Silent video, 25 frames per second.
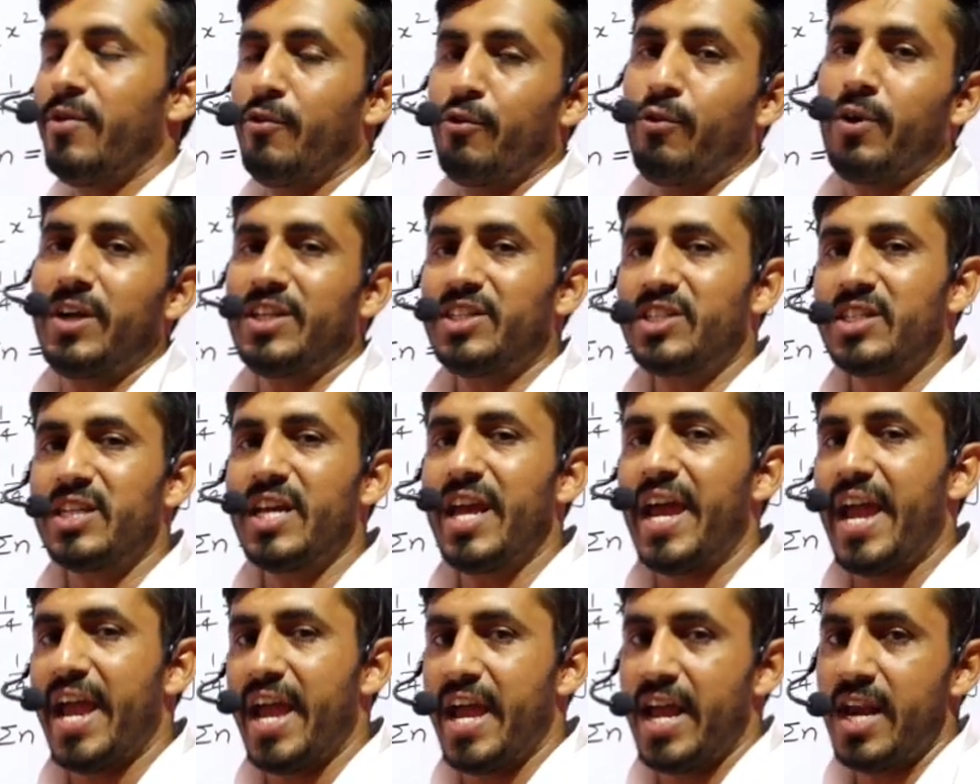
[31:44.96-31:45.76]
first
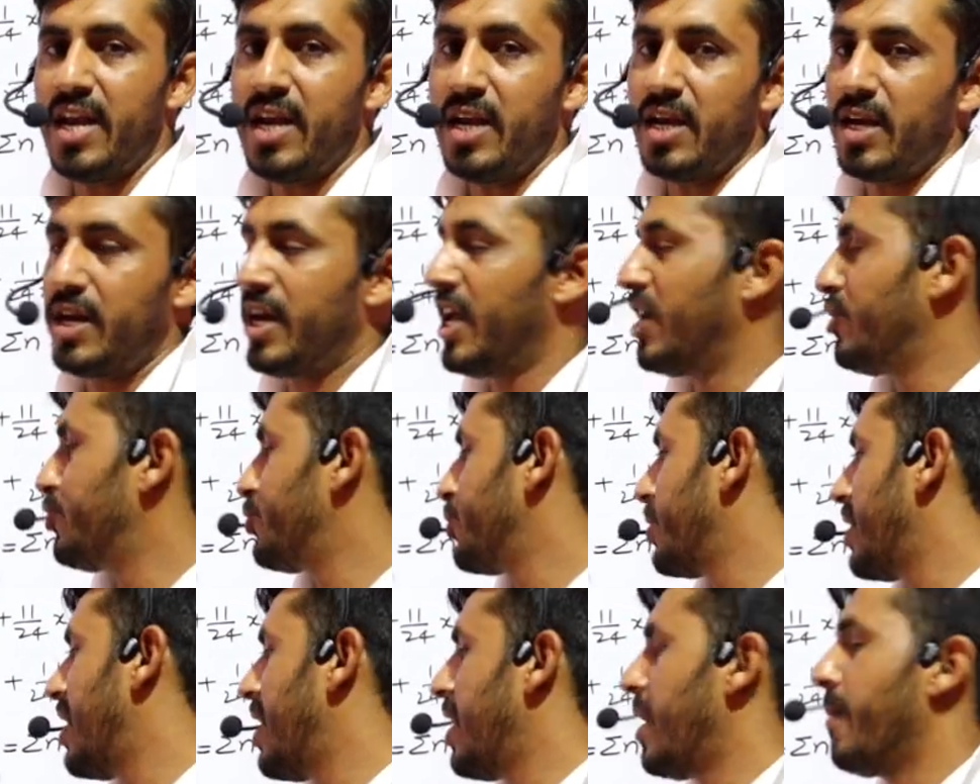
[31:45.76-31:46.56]
n
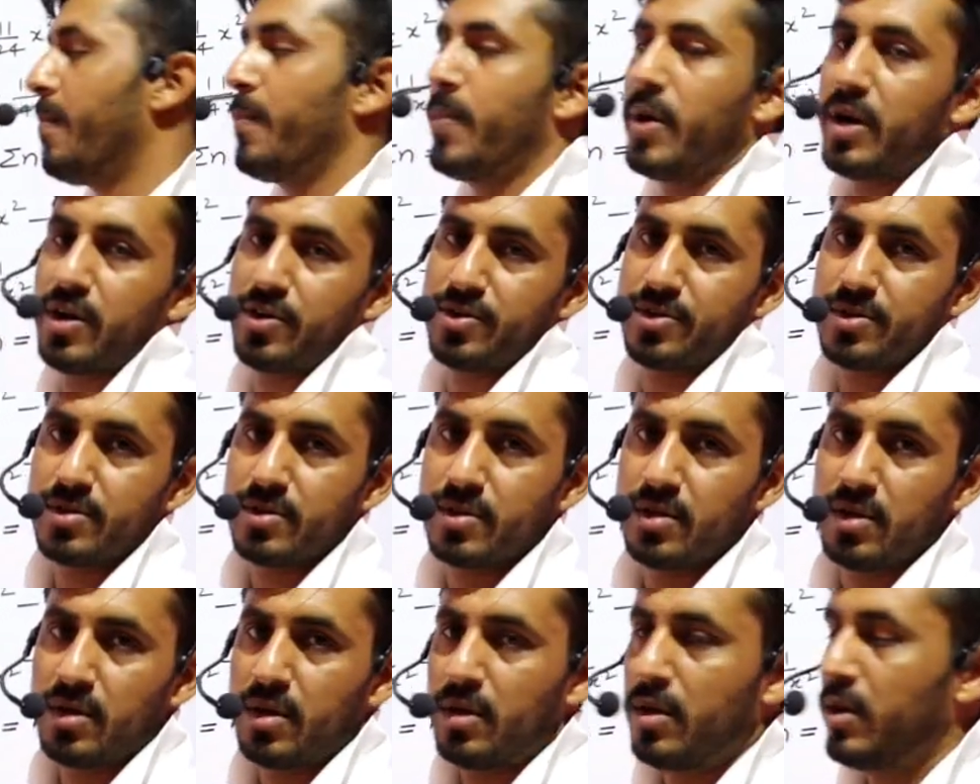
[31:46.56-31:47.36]
natural numbers,
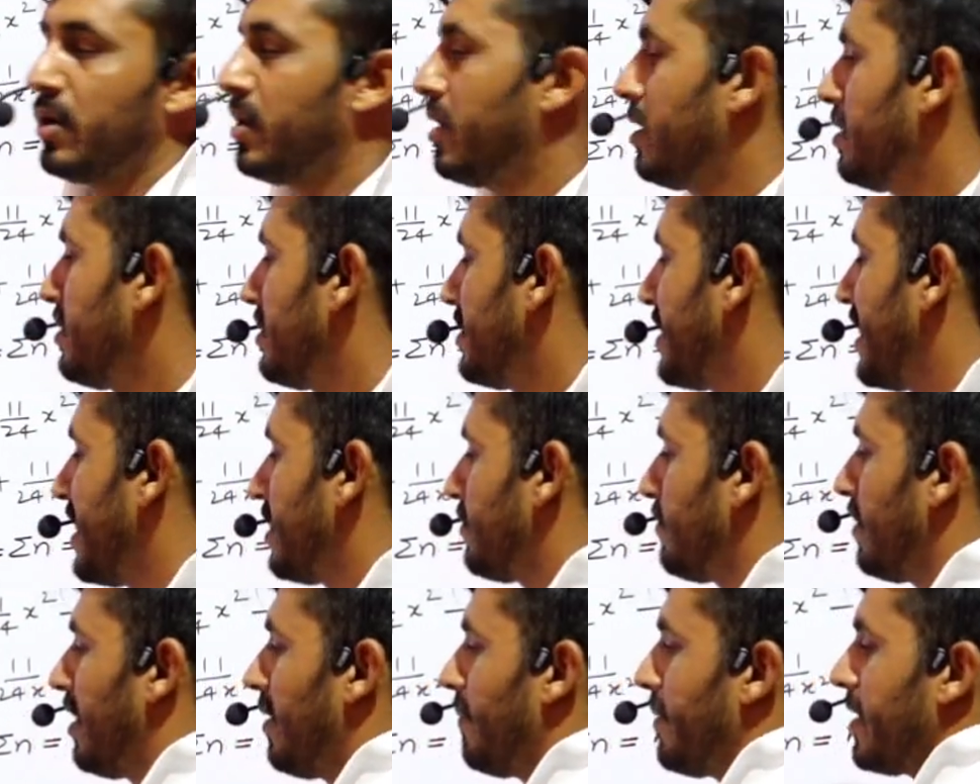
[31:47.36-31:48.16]

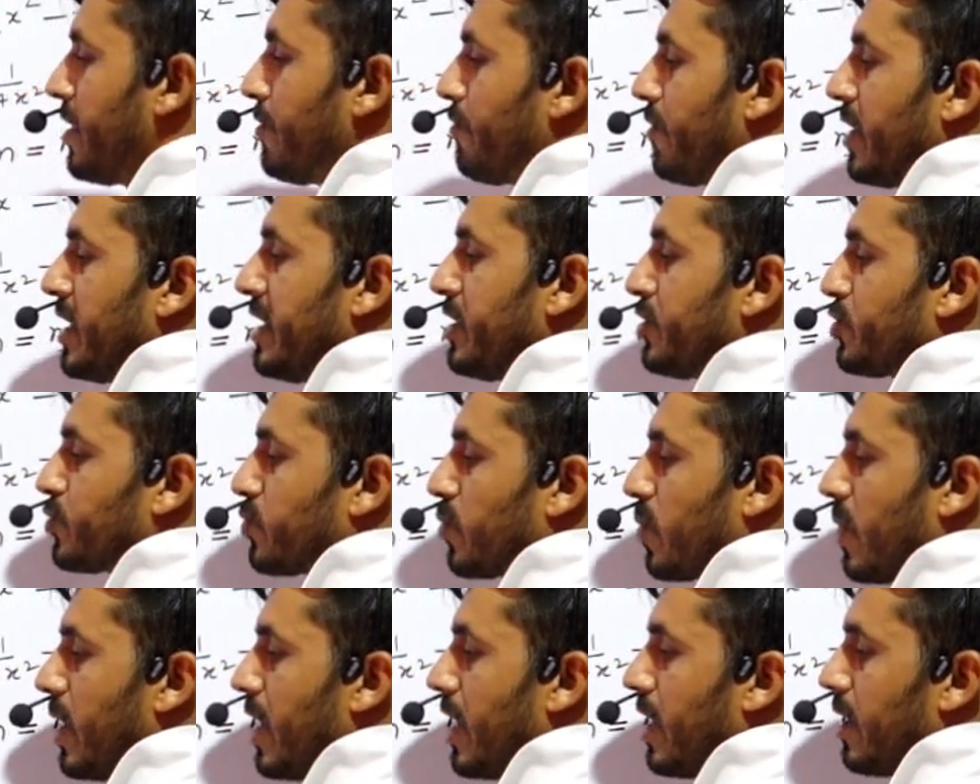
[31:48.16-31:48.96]
that will be 1
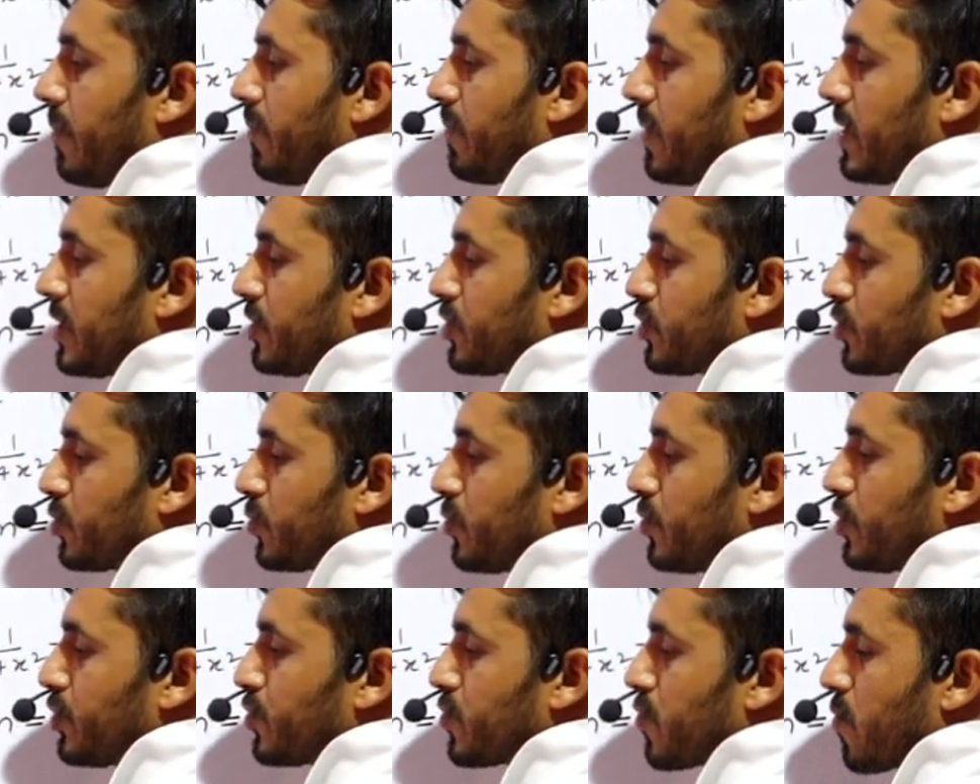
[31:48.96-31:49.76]
square plus
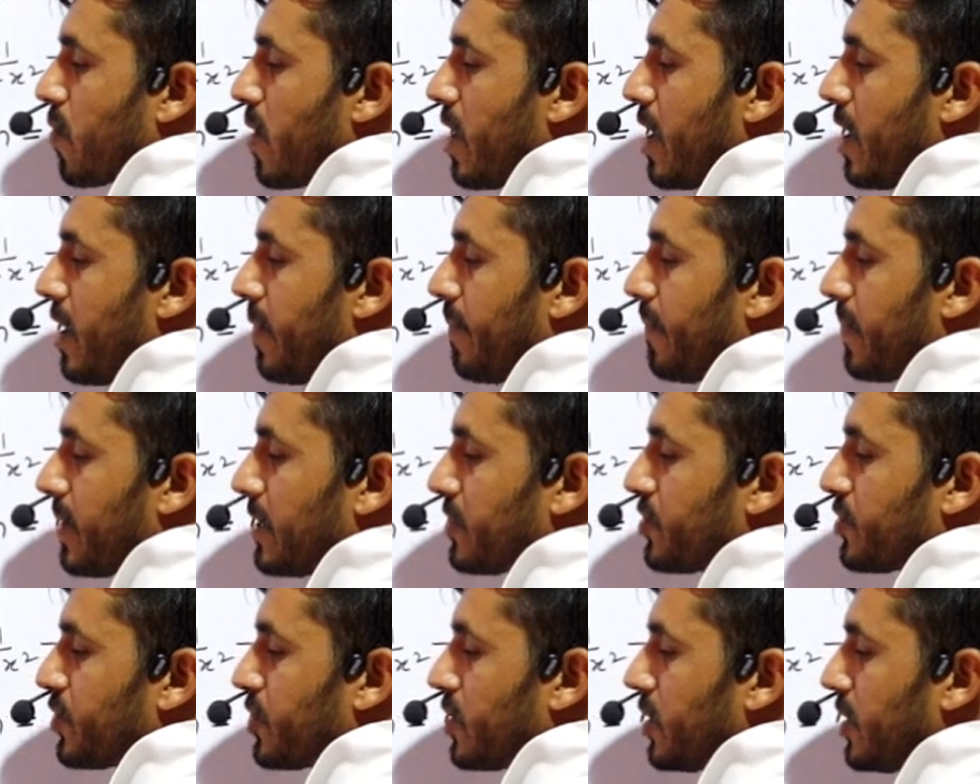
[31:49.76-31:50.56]
2 square
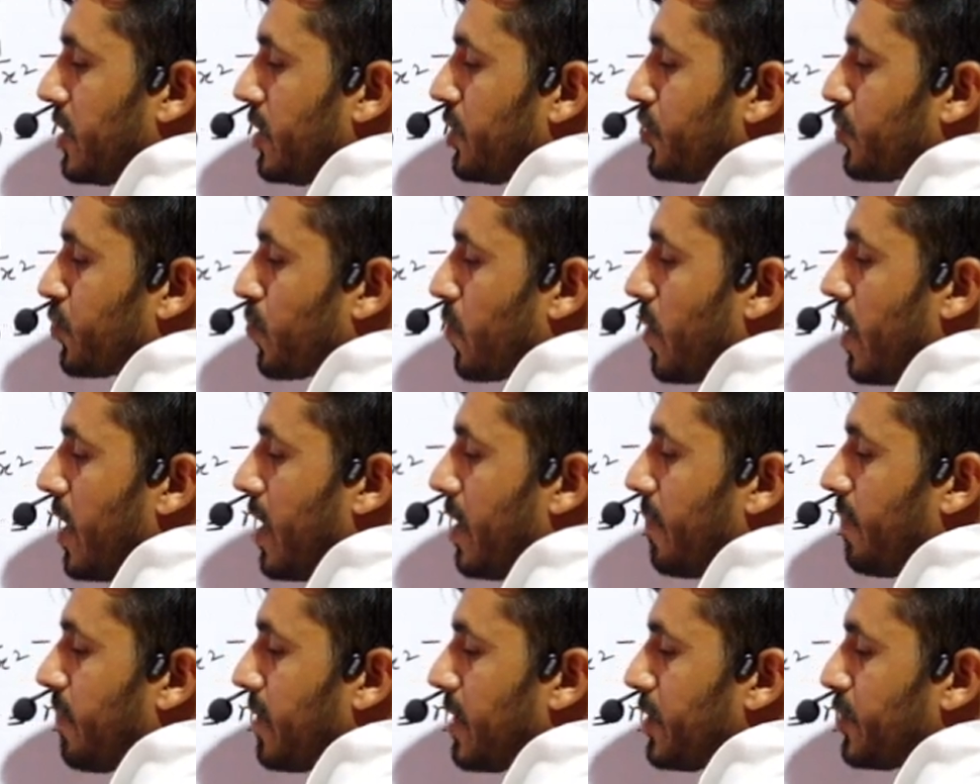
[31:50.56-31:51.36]
plus 3
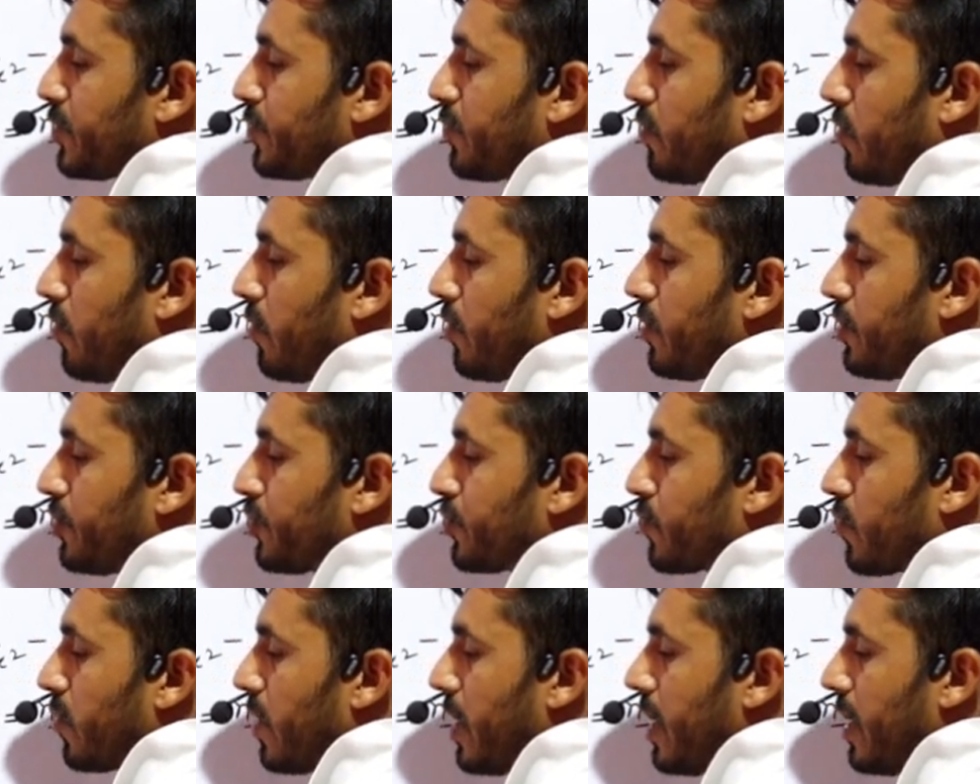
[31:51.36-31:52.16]
square plus 4
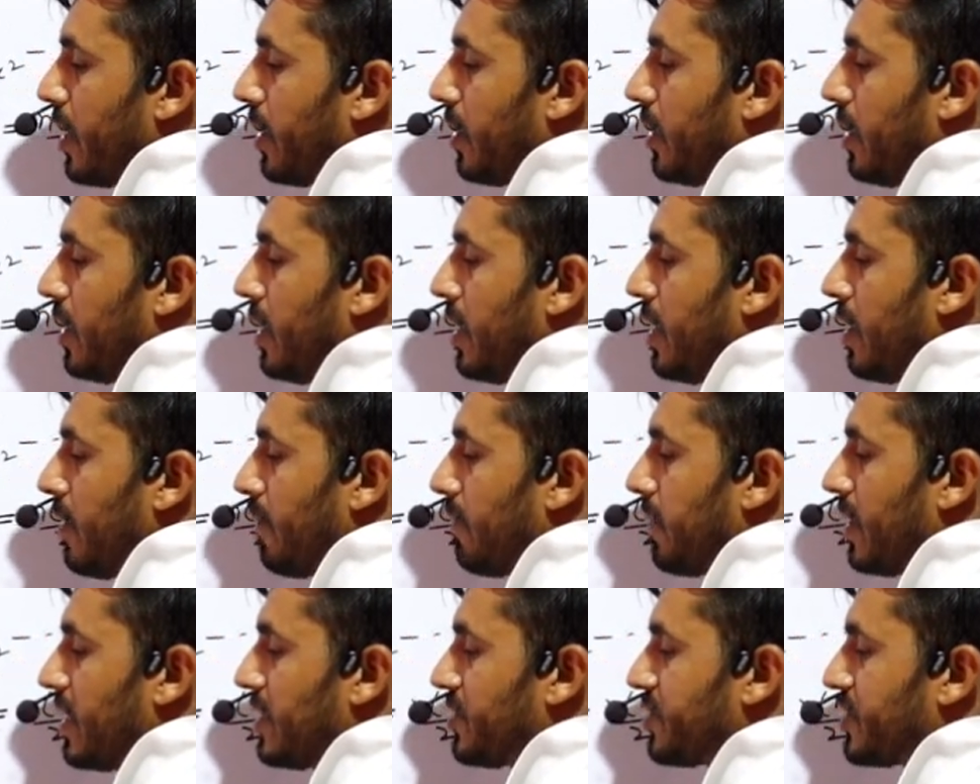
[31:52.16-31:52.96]
square
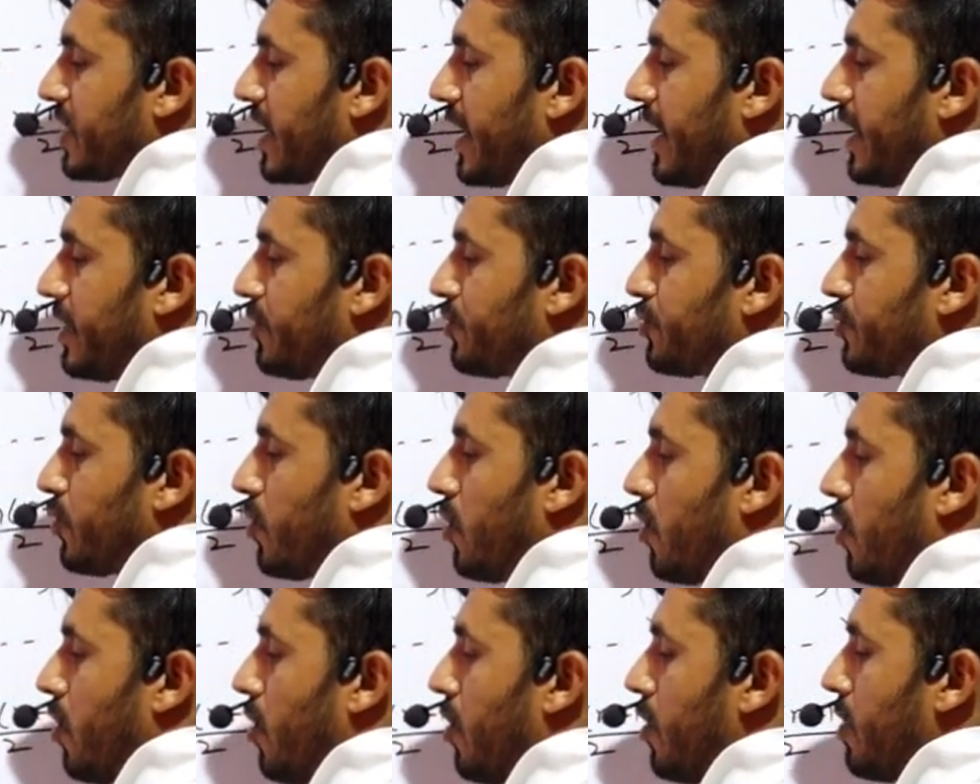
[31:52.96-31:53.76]
plus and so
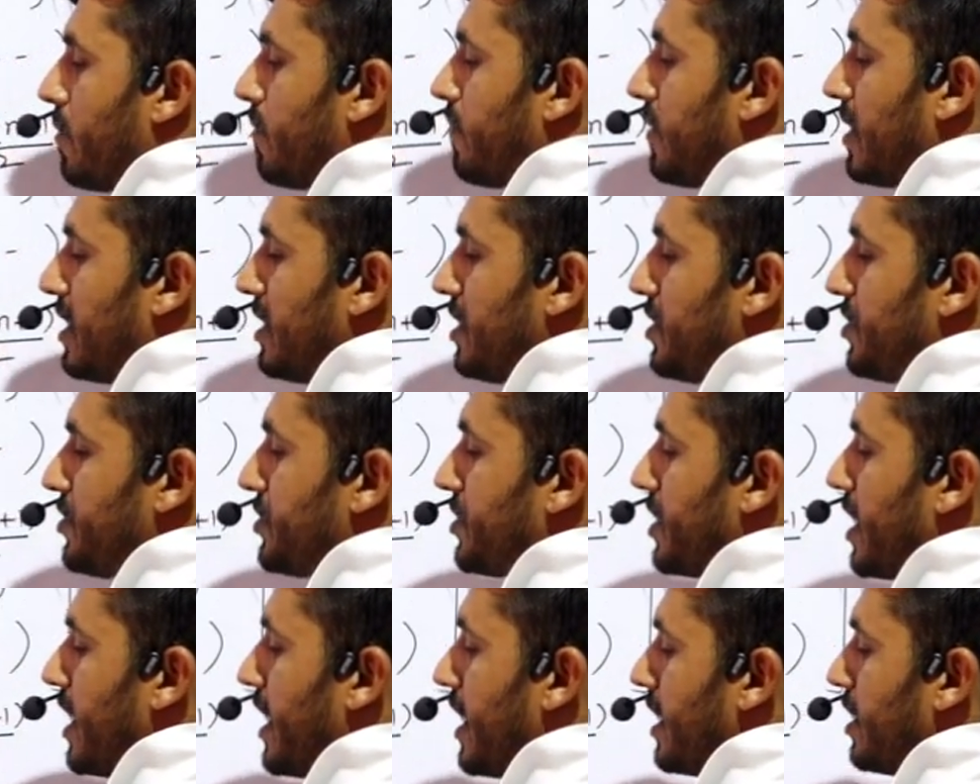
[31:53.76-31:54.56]
on
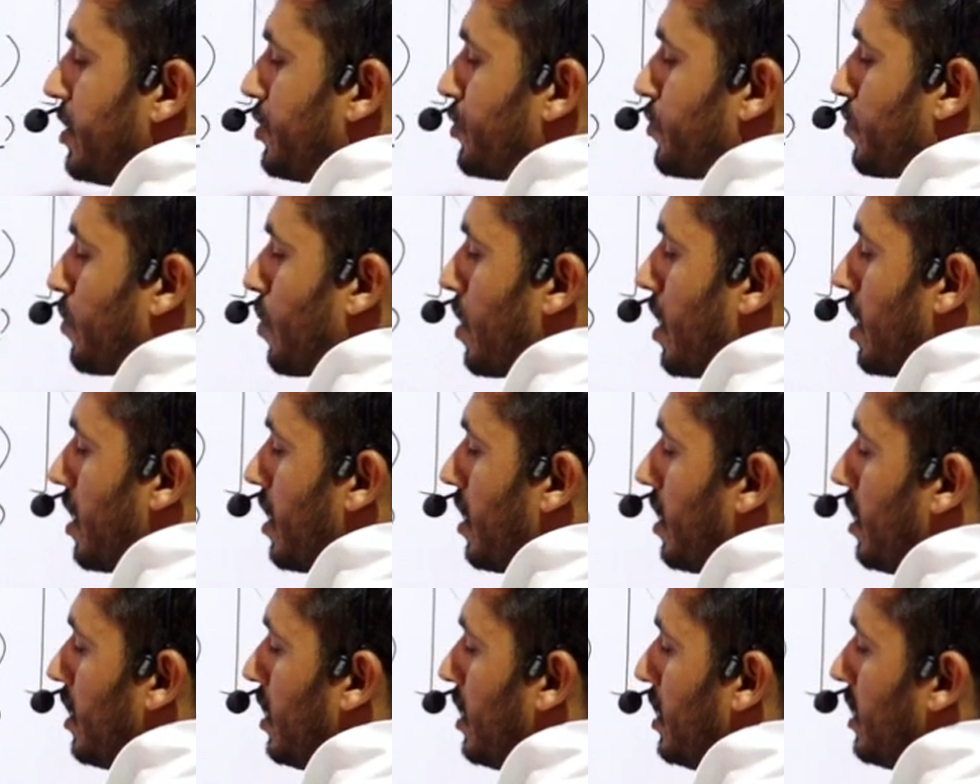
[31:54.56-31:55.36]
plus n
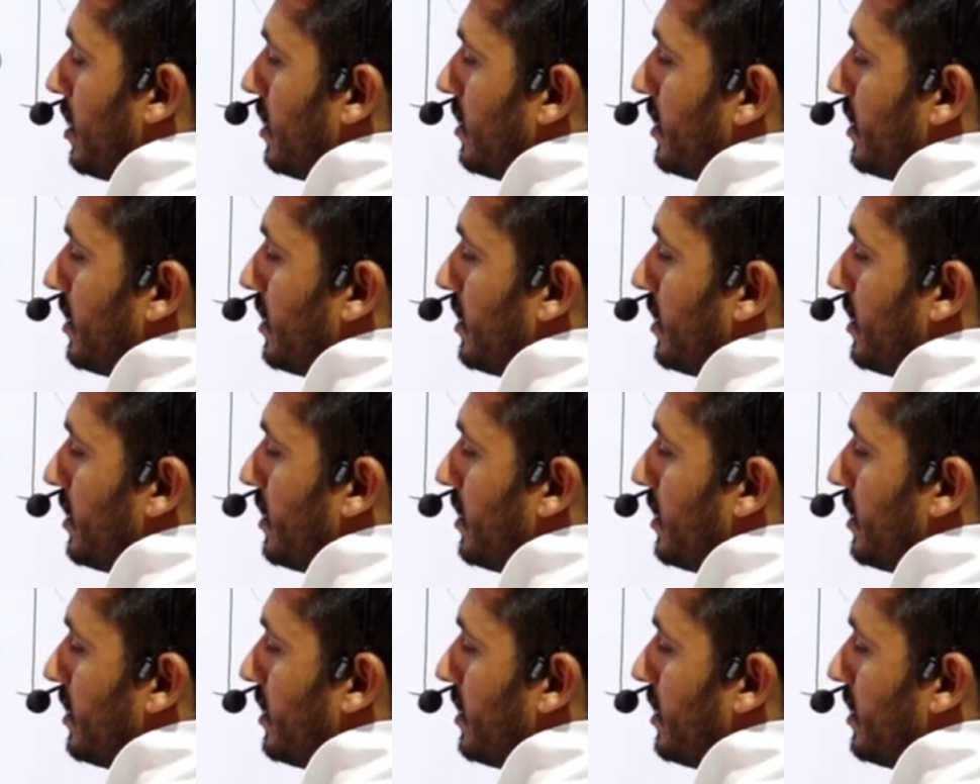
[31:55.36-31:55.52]
square.